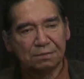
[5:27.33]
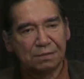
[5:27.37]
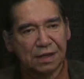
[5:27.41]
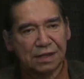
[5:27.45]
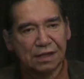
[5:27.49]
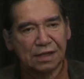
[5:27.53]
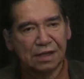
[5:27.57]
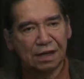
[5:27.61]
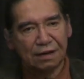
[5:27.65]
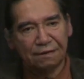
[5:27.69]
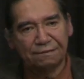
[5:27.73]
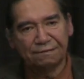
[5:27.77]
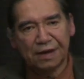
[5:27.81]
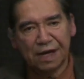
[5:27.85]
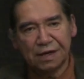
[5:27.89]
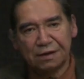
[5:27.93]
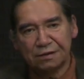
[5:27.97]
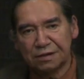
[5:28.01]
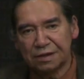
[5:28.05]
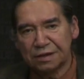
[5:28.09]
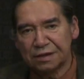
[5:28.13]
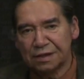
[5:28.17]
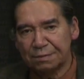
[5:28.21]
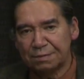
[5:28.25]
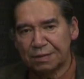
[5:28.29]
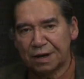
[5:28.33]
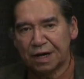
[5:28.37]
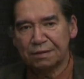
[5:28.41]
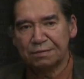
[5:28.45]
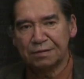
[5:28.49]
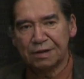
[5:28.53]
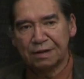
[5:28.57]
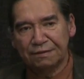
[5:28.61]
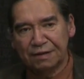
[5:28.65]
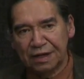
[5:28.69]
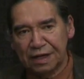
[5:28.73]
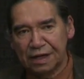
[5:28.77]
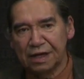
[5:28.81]
But the Federal
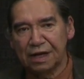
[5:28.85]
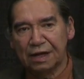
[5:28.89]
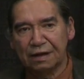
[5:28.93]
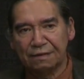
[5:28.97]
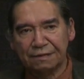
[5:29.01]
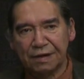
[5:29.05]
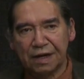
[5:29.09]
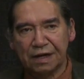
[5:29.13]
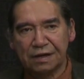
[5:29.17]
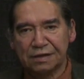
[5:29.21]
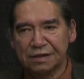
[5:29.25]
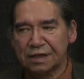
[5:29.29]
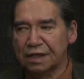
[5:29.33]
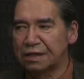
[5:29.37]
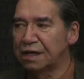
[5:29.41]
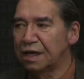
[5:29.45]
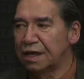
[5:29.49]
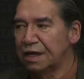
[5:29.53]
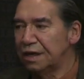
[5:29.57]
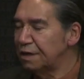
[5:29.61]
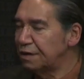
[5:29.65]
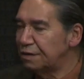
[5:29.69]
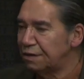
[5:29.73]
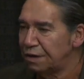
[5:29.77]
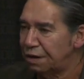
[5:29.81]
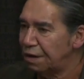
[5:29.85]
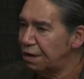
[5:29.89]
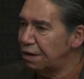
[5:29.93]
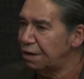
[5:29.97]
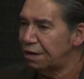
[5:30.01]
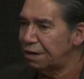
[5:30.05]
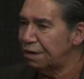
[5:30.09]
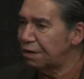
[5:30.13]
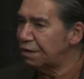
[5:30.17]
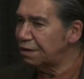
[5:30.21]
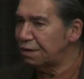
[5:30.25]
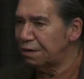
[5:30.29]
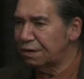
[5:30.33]
Department of Indian Affairs said, no,
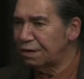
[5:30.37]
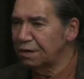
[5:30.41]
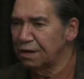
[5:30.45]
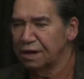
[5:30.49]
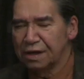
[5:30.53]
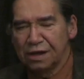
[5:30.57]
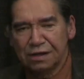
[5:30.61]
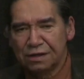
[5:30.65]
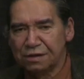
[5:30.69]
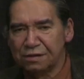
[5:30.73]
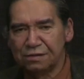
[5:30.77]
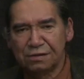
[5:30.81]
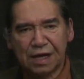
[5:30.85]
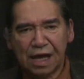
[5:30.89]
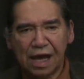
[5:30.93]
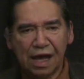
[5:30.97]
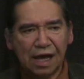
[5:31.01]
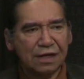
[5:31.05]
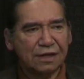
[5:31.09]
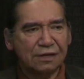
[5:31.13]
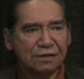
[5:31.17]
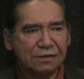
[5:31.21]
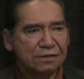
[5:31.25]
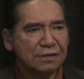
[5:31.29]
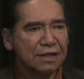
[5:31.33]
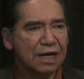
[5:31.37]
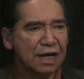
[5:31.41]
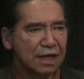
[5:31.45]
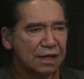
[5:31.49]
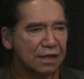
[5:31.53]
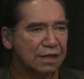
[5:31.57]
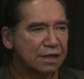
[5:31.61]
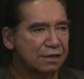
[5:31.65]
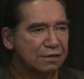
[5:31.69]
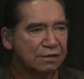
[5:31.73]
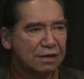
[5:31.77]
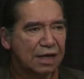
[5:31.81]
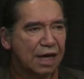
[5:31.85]
no, no, you can't do
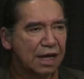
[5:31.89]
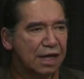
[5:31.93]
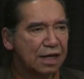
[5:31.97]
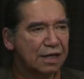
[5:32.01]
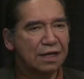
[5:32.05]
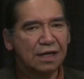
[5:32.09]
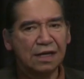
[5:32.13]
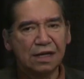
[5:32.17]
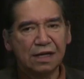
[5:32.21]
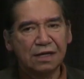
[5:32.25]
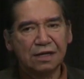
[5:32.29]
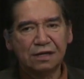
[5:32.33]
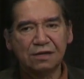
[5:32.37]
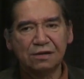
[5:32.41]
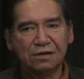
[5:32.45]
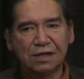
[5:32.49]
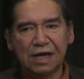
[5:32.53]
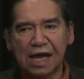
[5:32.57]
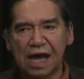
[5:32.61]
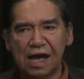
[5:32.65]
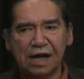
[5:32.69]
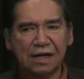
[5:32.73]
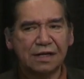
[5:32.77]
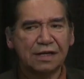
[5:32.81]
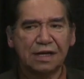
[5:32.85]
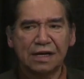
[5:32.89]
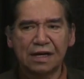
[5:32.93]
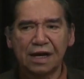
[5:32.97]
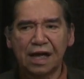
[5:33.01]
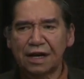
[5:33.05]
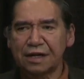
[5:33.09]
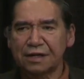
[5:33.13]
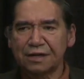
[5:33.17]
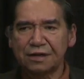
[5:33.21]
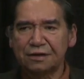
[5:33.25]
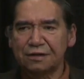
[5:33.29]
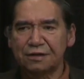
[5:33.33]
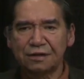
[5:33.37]
that. You can't, you can't
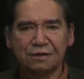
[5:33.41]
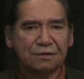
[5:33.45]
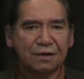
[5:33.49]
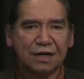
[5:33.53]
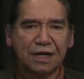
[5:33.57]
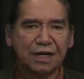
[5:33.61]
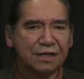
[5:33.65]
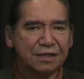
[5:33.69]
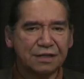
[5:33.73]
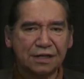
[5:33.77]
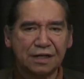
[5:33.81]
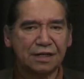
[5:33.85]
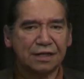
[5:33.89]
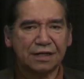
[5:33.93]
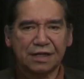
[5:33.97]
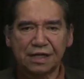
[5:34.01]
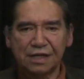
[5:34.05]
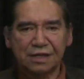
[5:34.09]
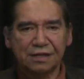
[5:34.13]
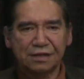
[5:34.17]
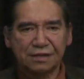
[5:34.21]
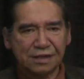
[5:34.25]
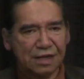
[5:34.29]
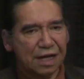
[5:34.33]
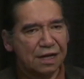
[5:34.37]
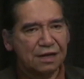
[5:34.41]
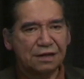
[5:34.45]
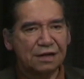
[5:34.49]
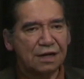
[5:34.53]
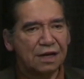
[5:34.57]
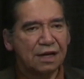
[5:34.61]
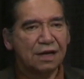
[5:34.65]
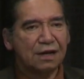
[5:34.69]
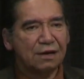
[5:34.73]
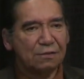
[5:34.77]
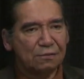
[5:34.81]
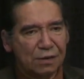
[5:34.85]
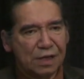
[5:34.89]
elect your traditional leaders. They're,
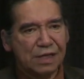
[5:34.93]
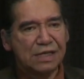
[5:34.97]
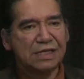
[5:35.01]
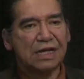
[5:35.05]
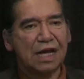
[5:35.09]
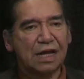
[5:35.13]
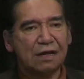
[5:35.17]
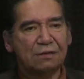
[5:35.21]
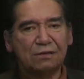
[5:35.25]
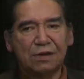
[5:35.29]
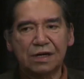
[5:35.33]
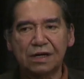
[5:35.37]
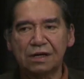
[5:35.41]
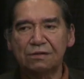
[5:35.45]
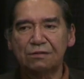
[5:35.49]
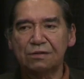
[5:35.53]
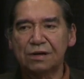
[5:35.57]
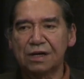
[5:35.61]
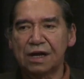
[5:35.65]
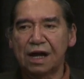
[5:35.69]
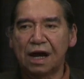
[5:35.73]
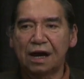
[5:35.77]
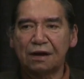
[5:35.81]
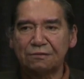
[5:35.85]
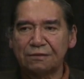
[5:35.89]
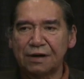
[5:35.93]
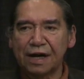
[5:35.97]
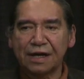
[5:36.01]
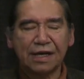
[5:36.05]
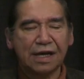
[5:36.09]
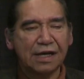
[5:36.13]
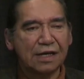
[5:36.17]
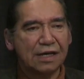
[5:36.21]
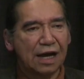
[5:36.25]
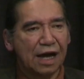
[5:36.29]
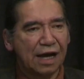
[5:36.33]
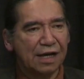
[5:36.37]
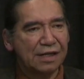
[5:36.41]
we said we're, we're not
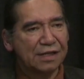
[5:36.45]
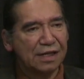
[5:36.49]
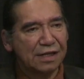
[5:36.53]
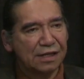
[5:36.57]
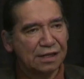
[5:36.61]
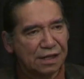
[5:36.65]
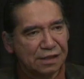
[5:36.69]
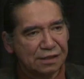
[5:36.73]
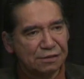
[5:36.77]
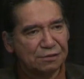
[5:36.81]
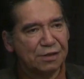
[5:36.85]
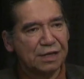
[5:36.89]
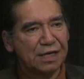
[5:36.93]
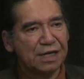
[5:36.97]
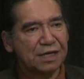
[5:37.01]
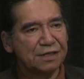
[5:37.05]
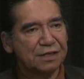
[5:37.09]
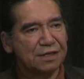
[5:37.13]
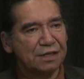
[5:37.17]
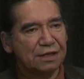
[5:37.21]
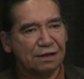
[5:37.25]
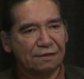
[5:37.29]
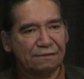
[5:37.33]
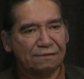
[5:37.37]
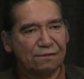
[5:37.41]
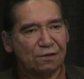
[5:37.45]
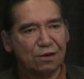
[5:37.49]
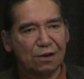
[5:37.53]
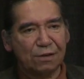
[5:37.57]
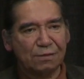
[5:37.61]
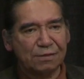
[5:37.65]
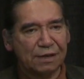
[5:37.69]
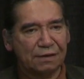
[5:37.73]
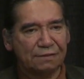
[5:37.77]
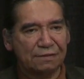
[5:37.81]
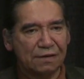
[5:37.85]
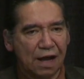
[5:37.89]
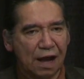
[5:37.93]
recognizing the traditional
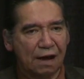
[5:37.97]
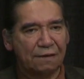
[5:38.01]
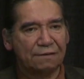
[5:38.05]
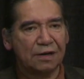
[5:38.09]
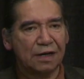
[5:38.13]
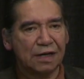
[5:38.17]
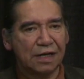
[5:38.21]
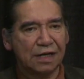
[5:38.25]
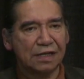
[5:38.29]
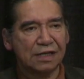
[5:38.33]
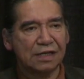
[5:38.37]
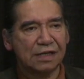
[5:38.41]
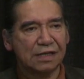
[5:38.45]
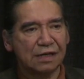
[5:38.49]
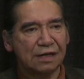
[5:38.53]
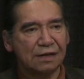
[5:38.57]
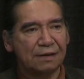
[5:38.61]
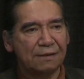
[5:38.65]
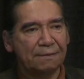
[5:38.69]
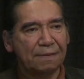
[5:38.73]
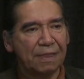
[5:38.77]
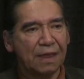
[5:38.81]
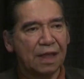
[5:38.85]
forms of governance.